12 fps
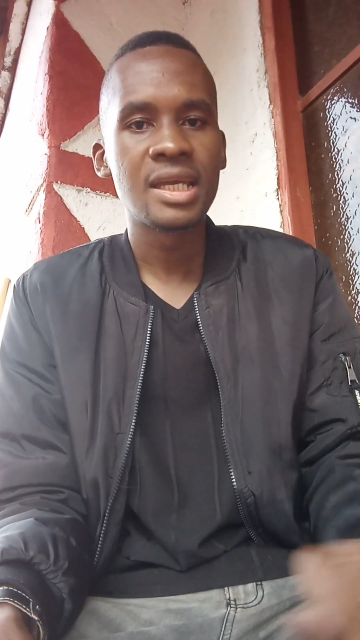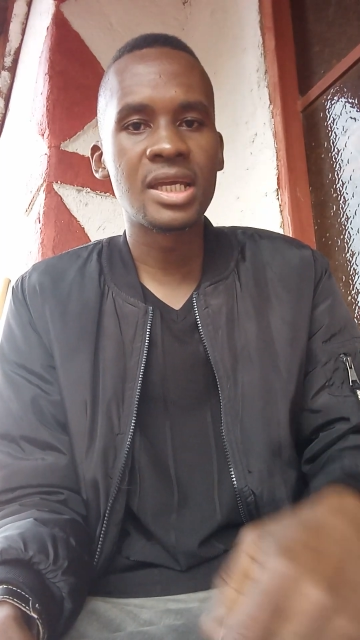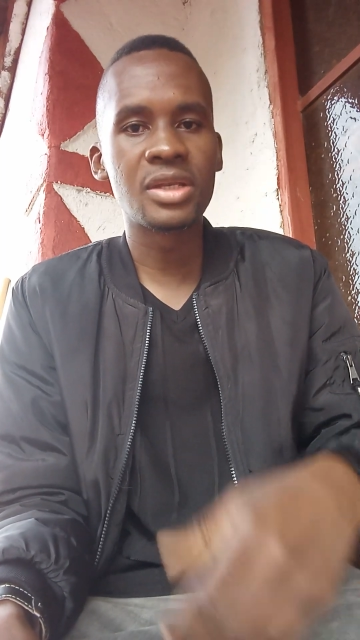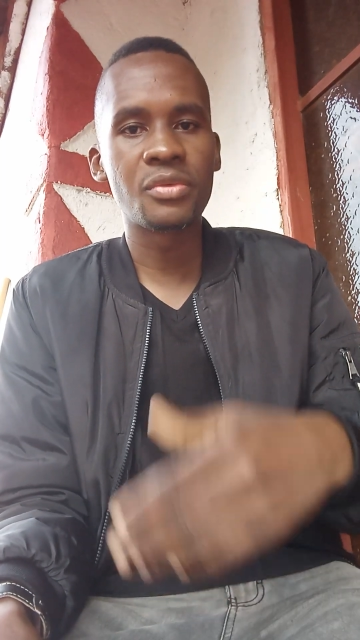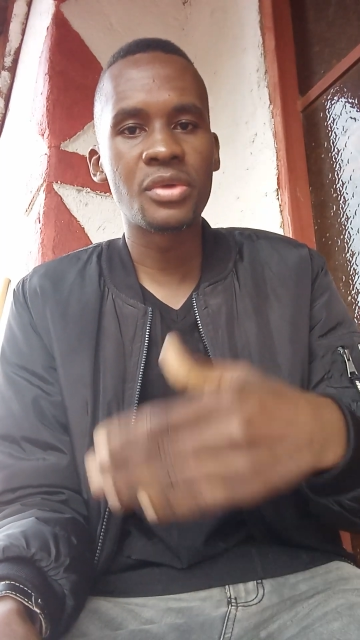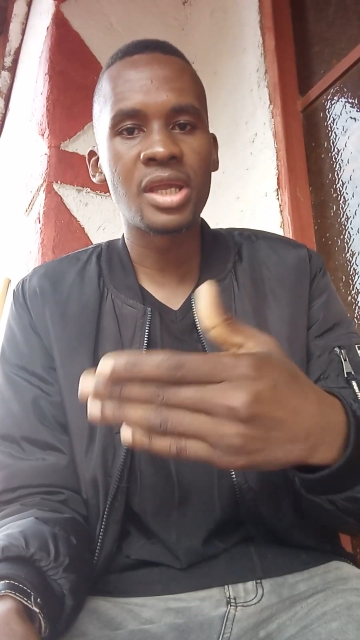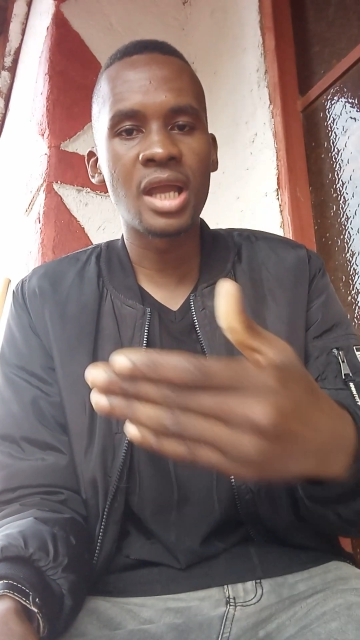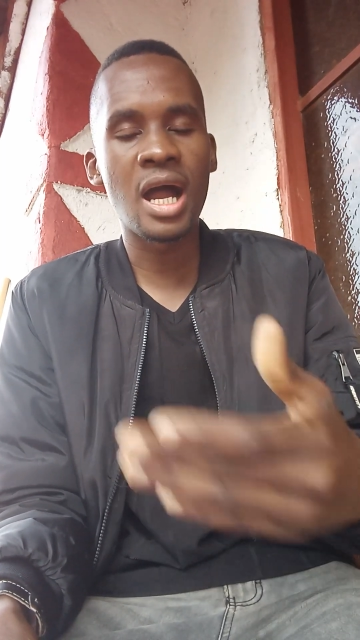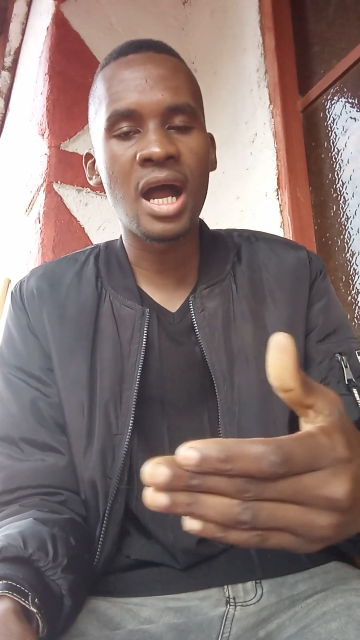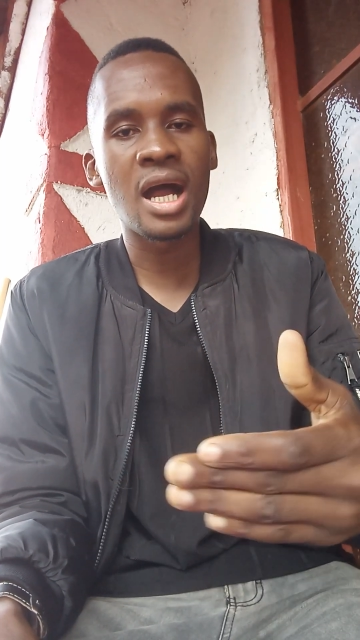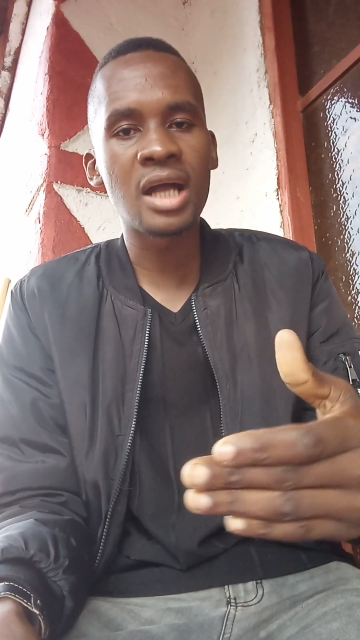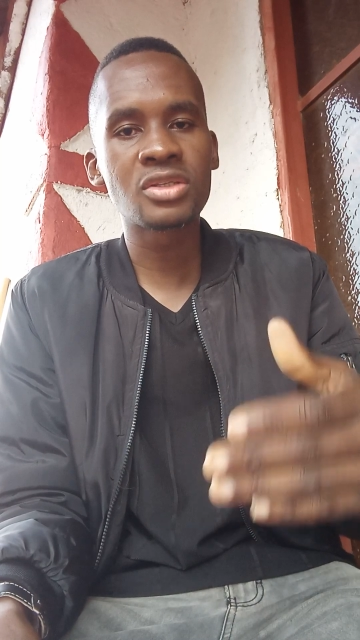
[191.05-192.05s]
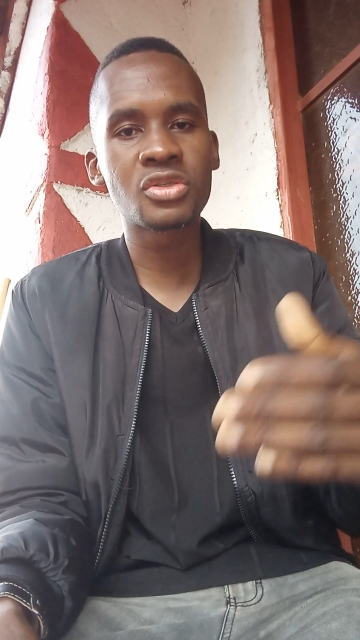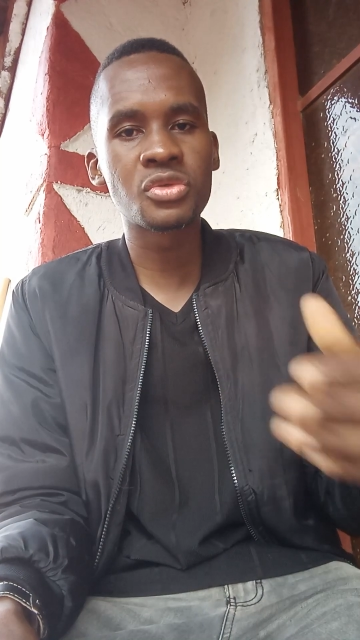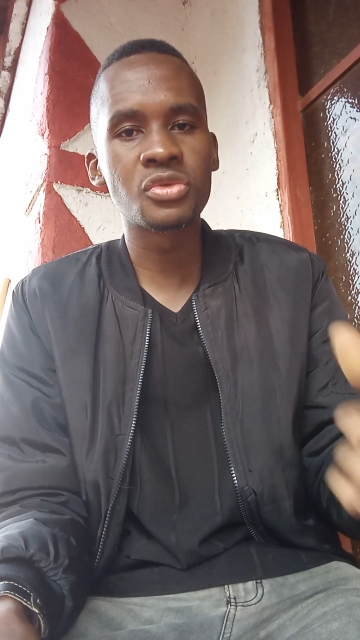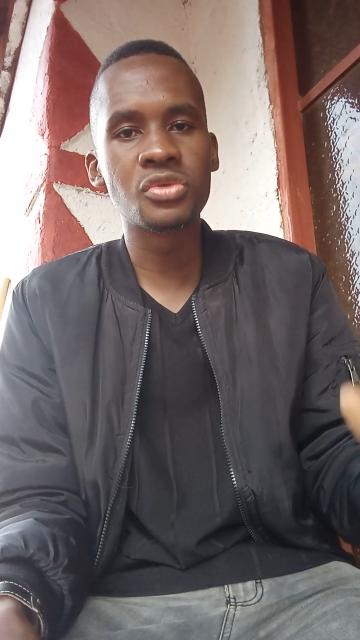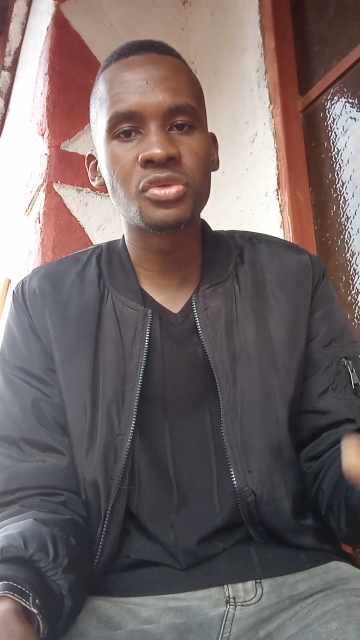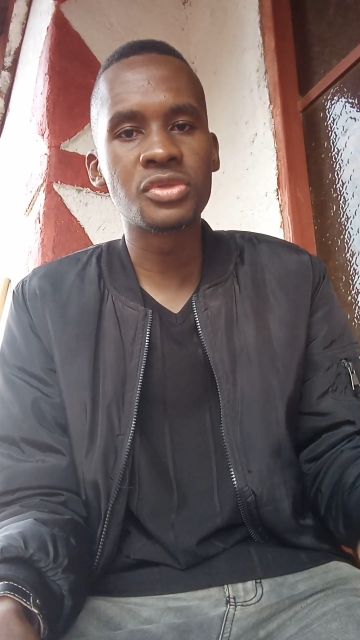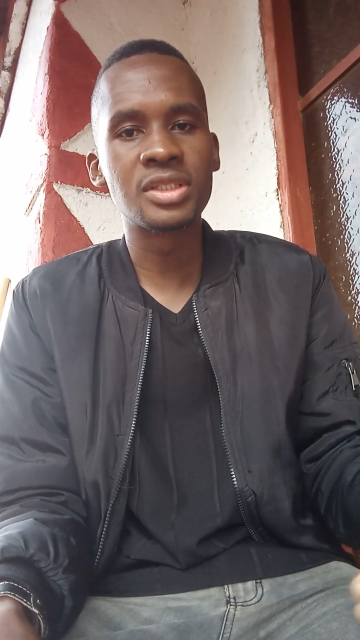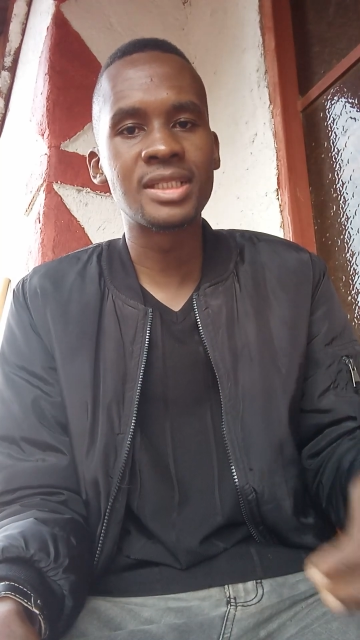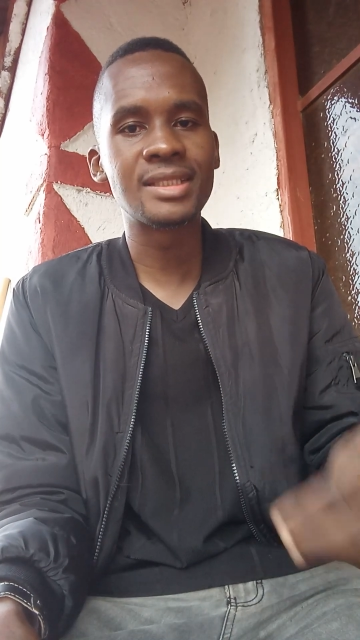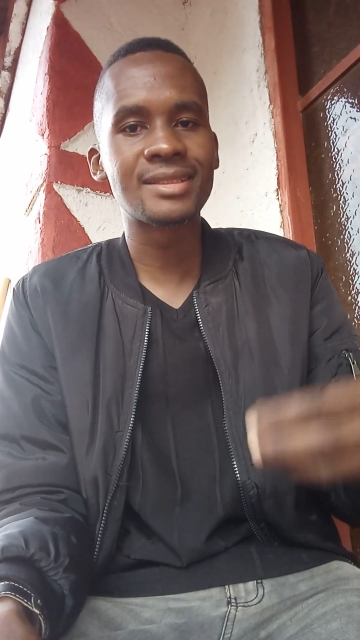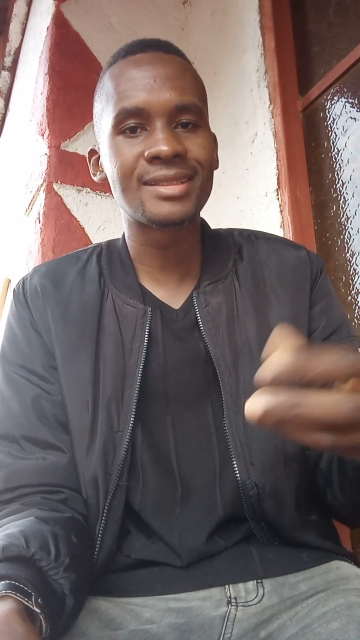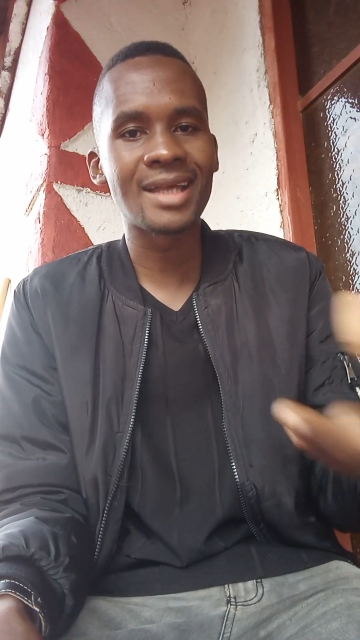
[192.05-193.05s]
and we are to
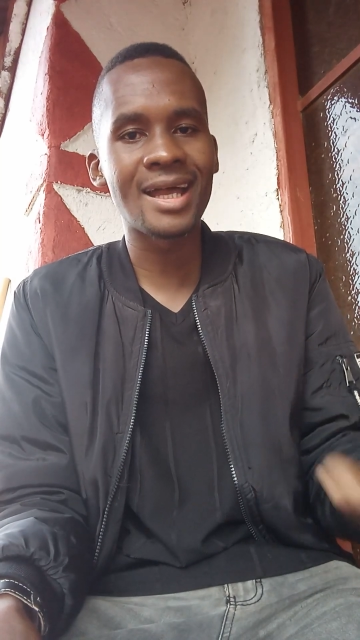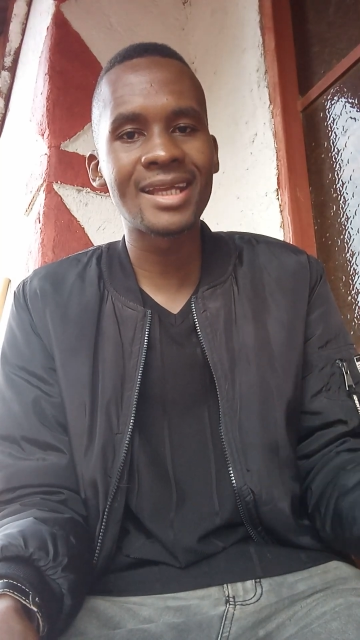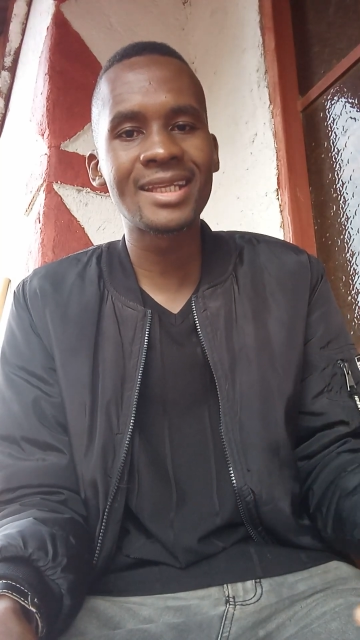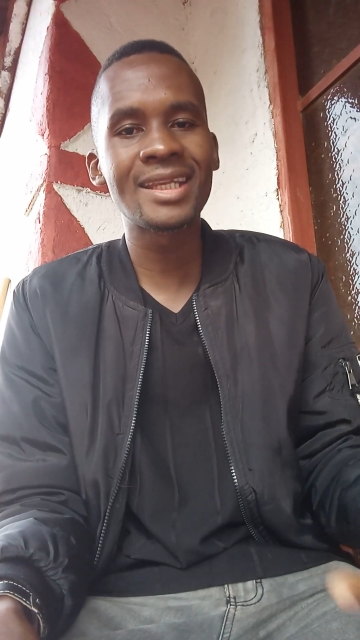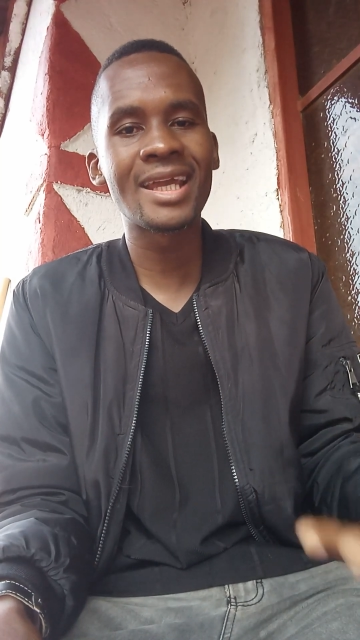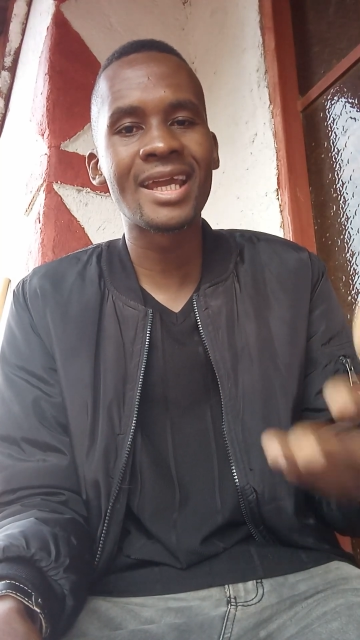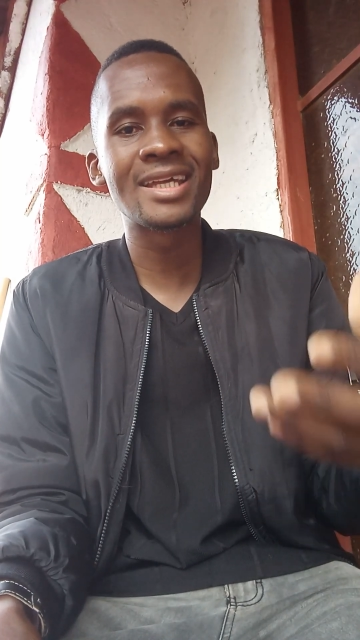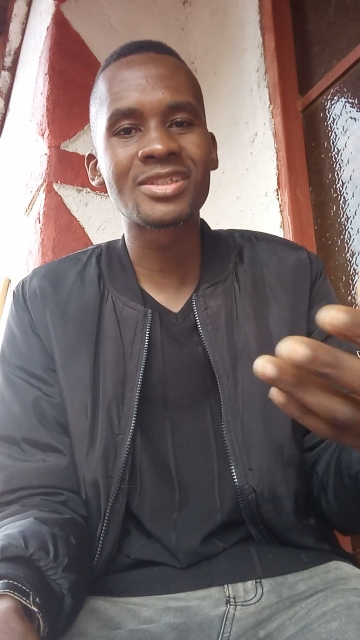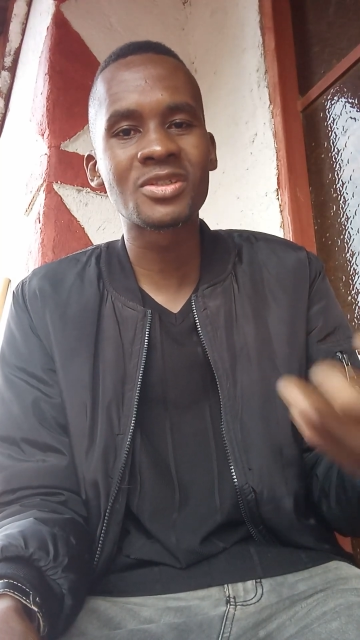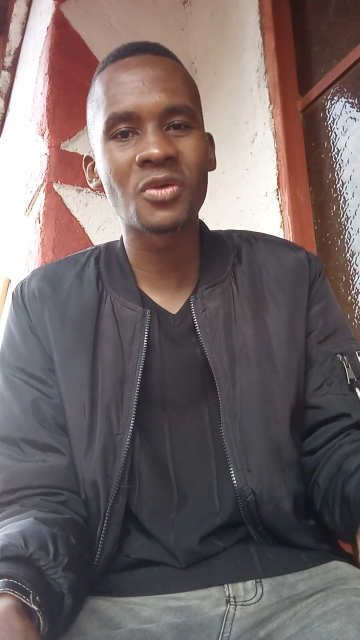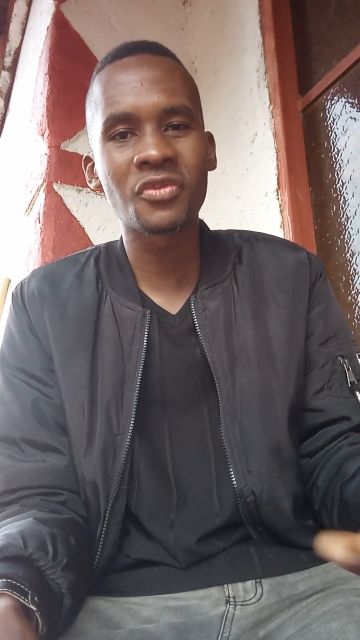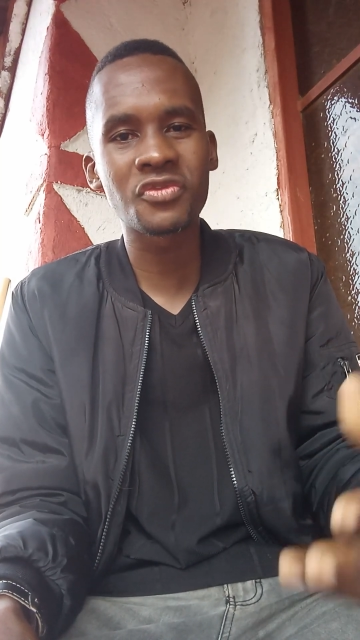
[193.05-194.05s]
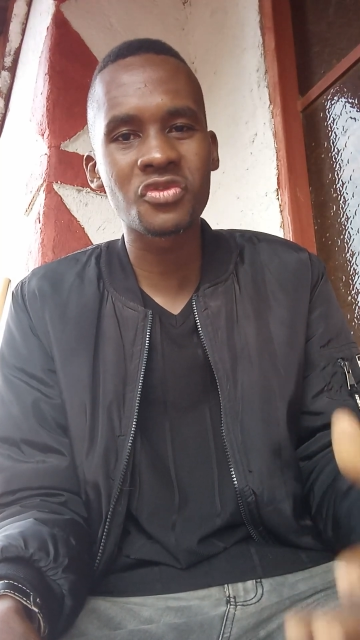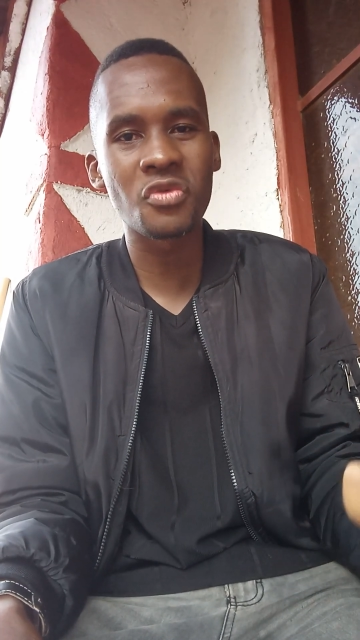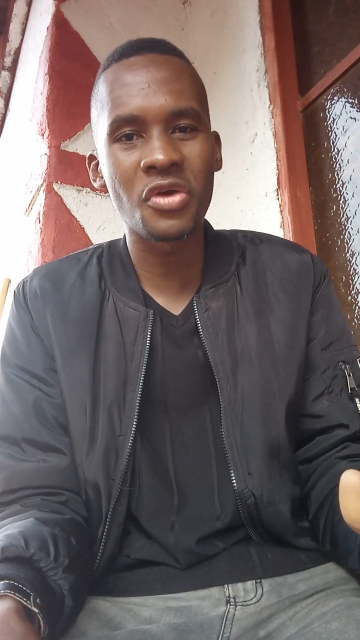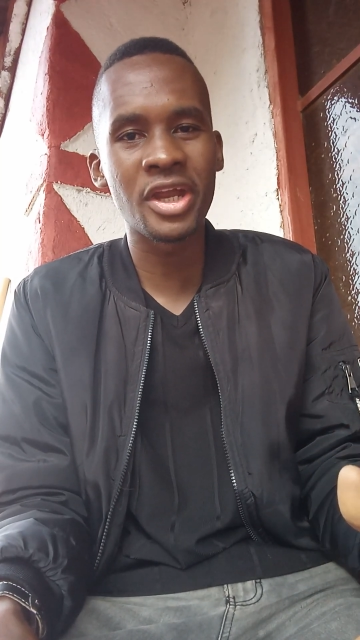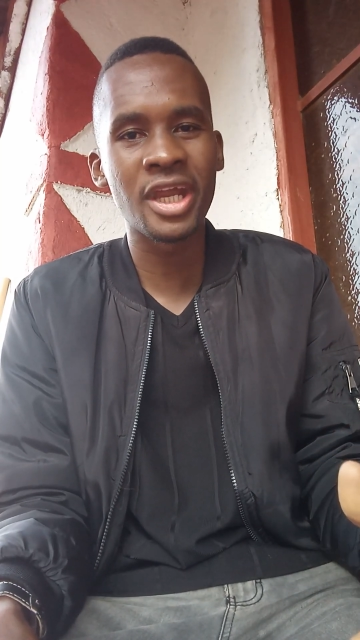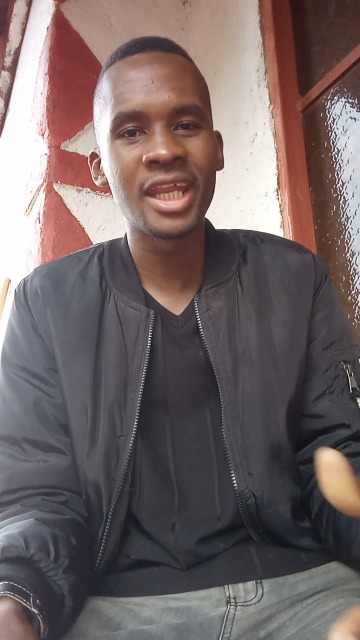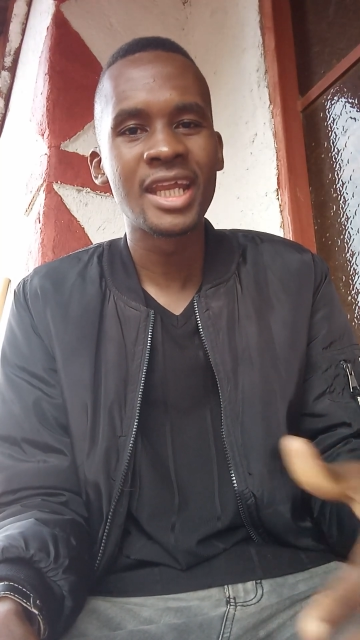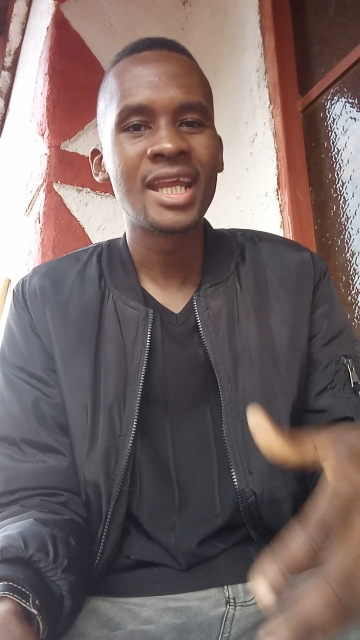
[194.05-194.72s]
design a software